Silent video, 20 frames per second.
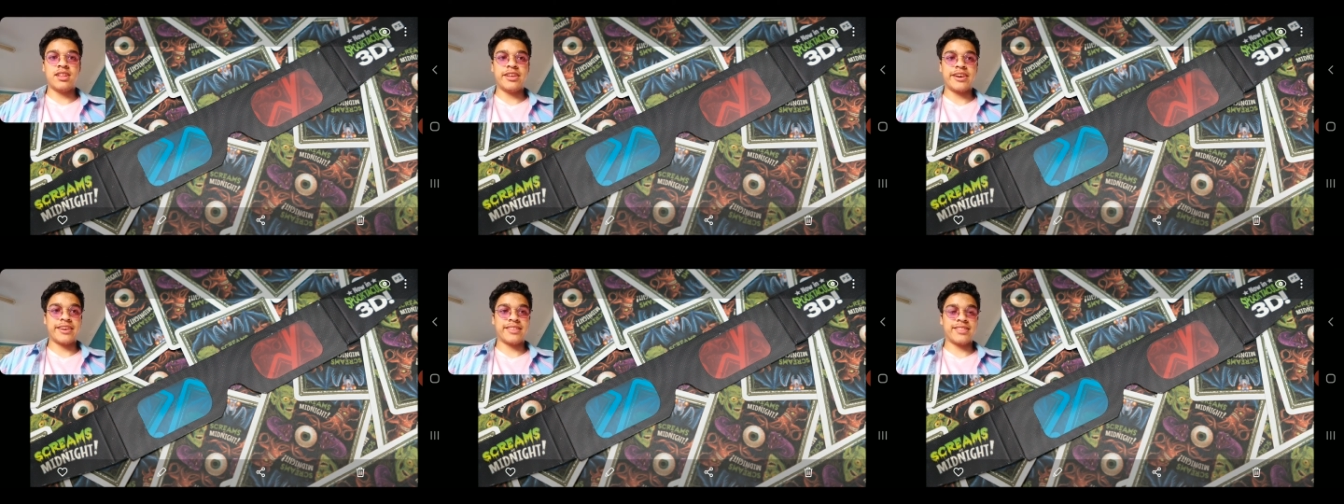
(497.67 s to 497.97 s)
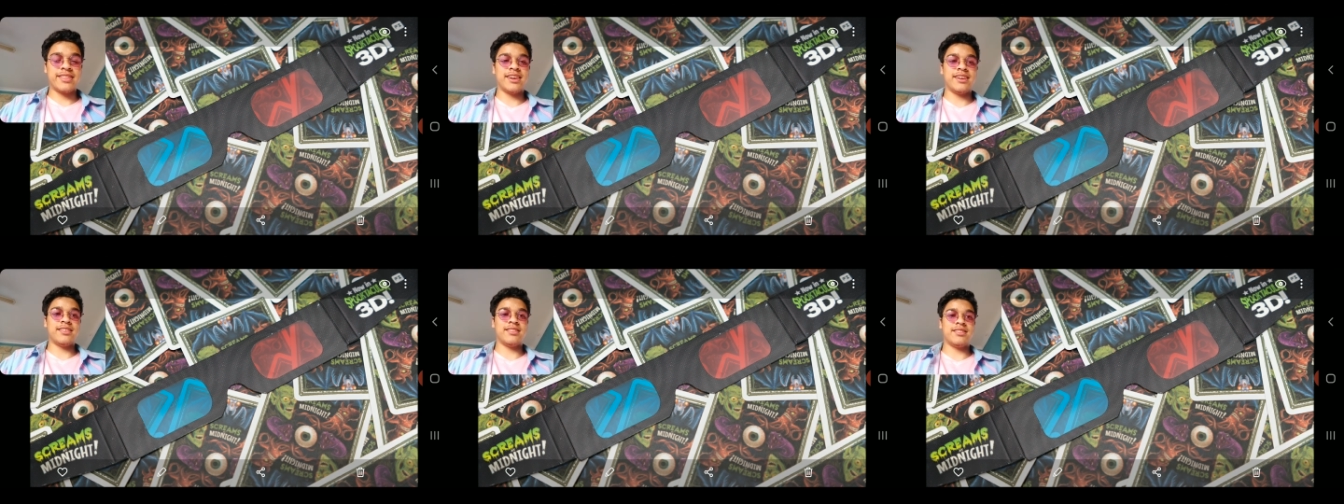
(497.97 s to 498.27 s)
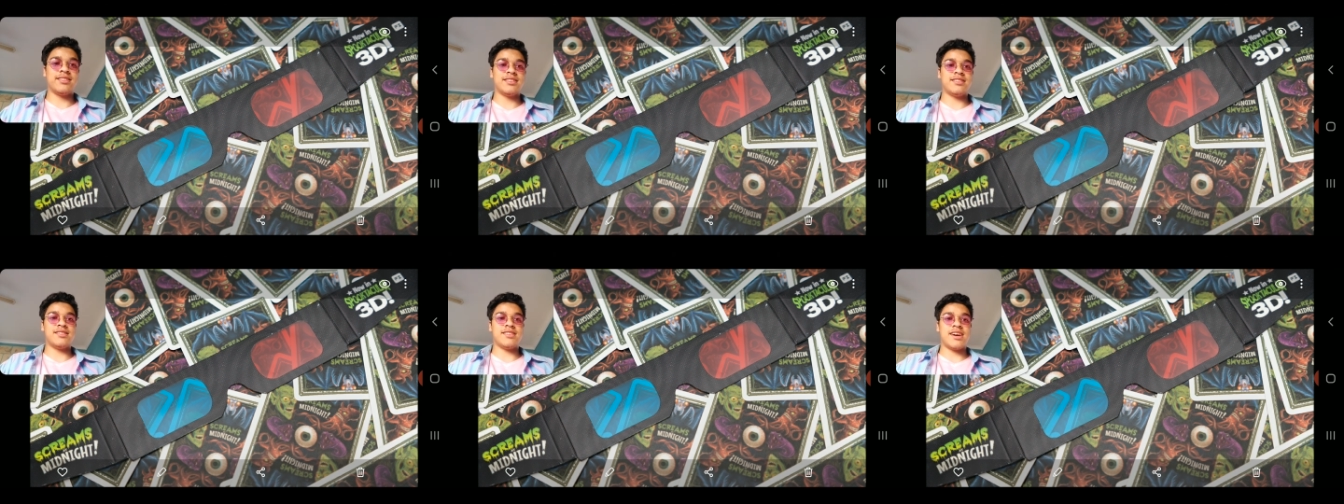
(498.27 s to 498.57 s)
Like,
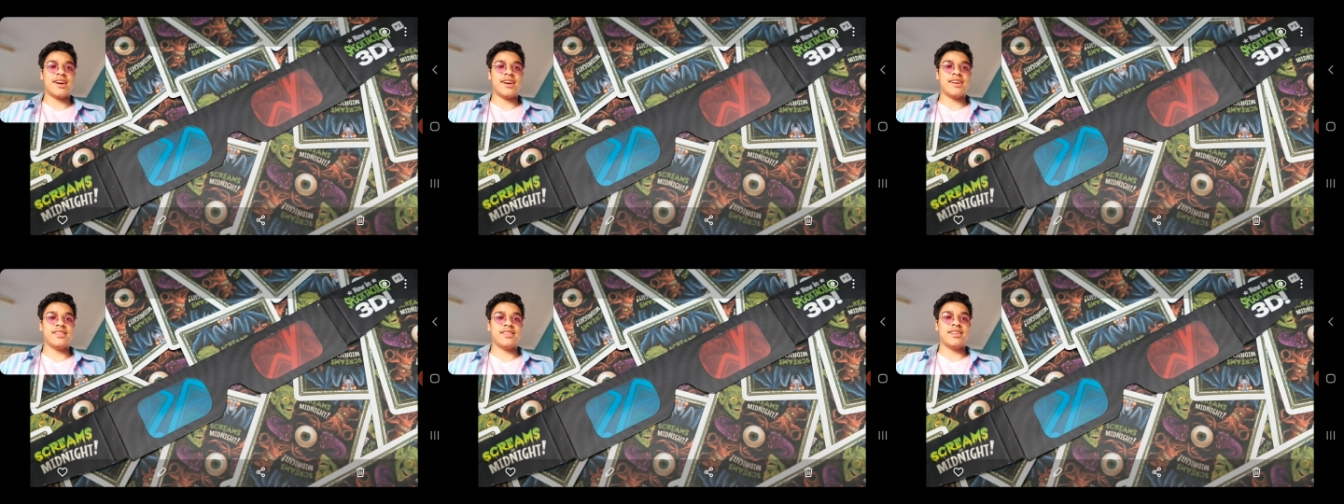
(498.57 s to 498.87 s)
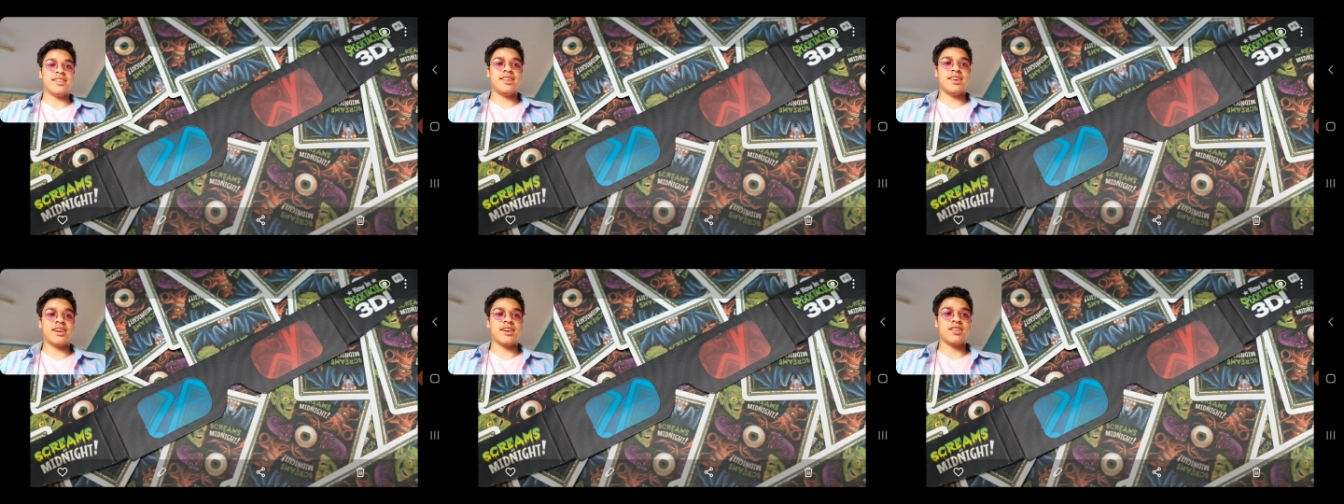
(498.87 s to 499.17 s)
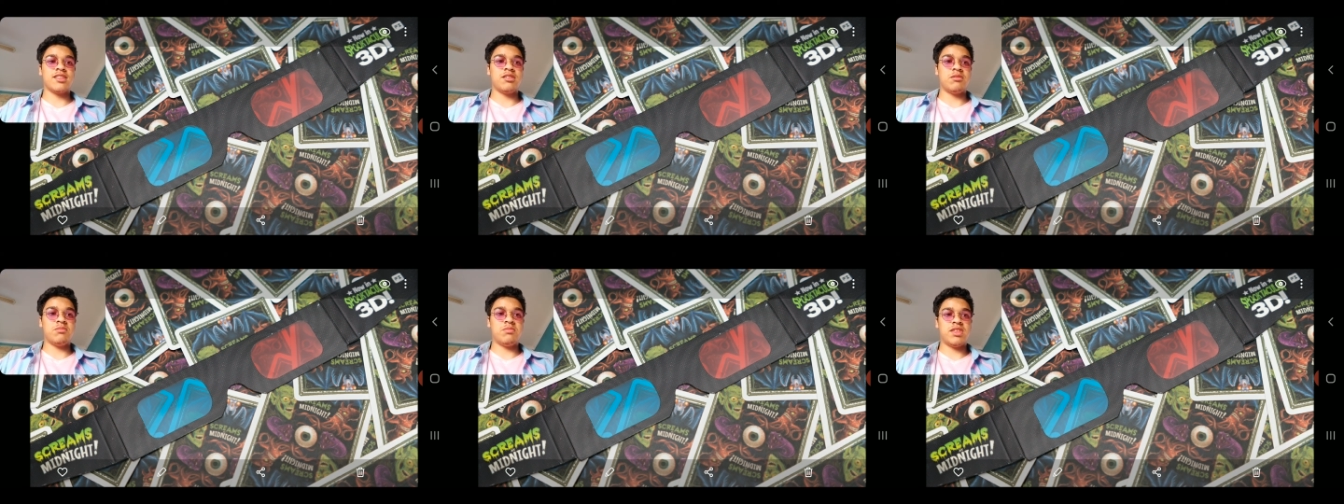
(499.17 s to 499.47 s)
they designed the
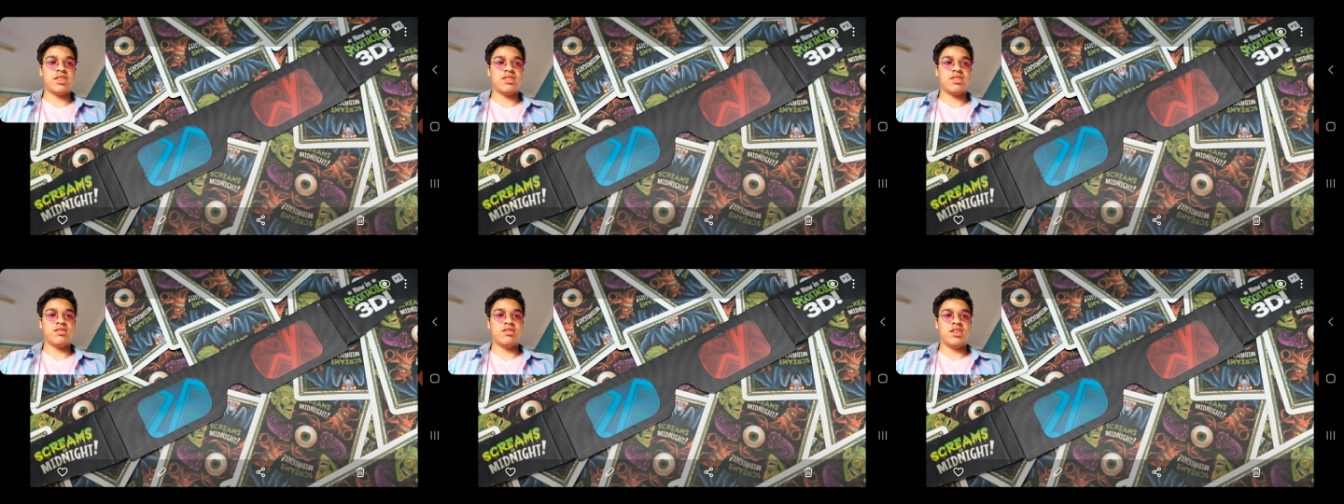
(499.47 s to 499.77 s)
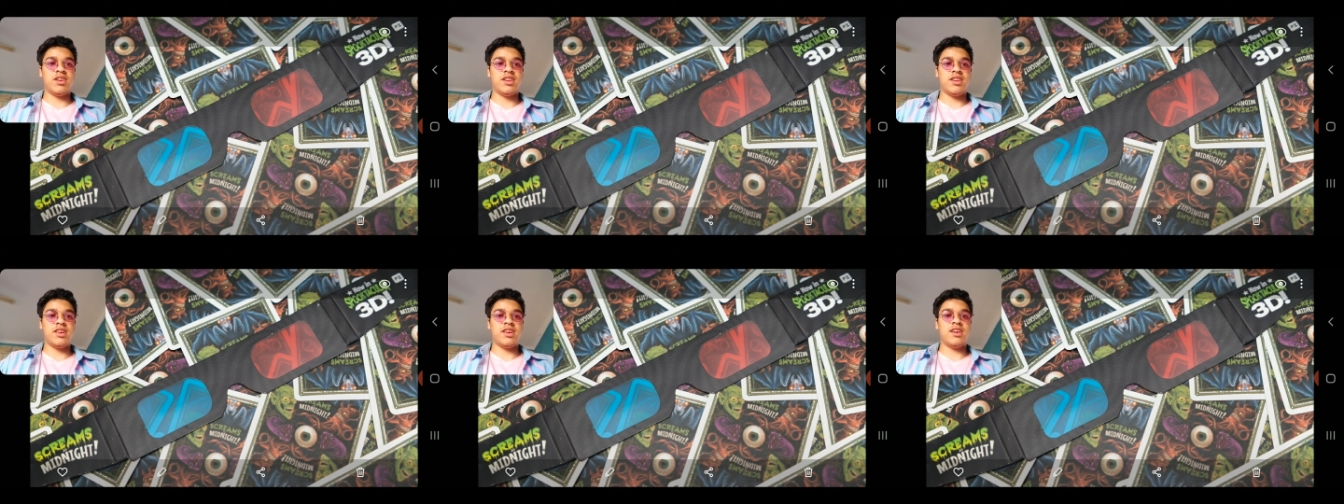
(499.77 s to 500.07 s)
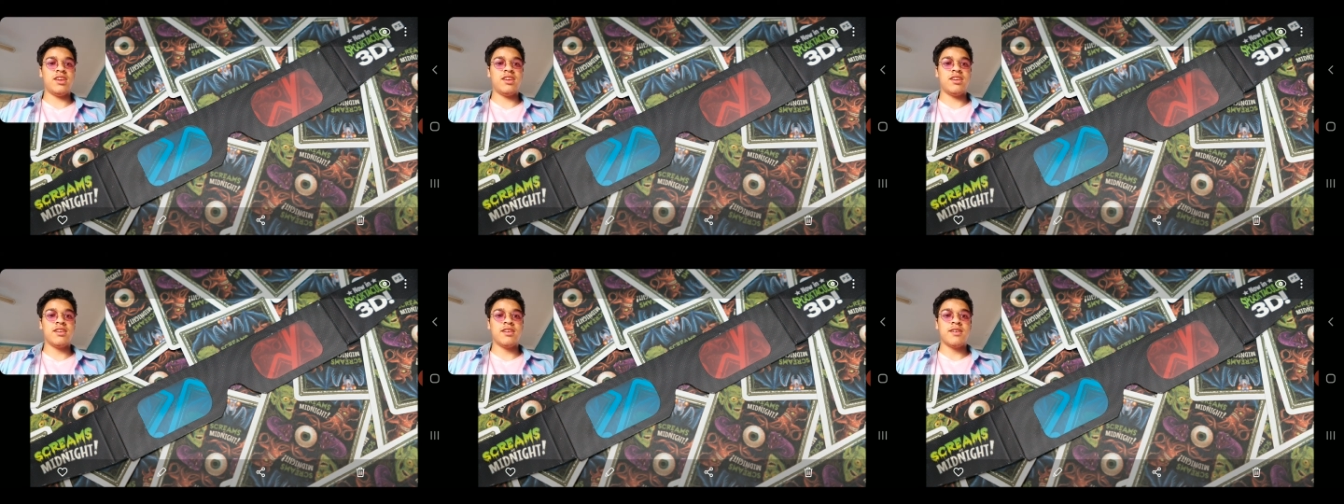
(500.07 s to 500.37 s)
deck to be
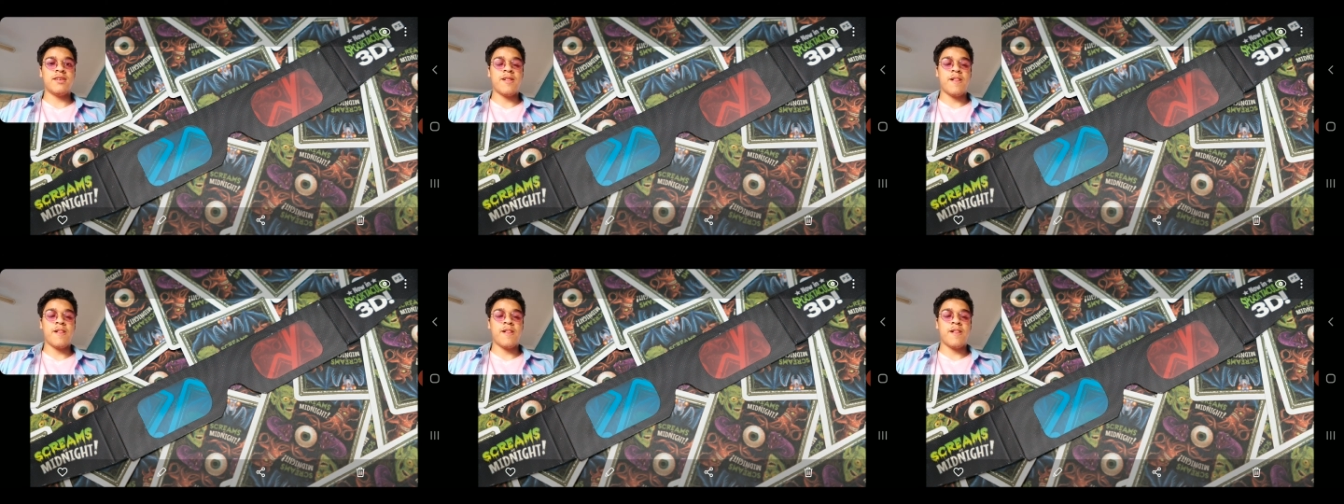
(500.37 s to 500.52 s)
3D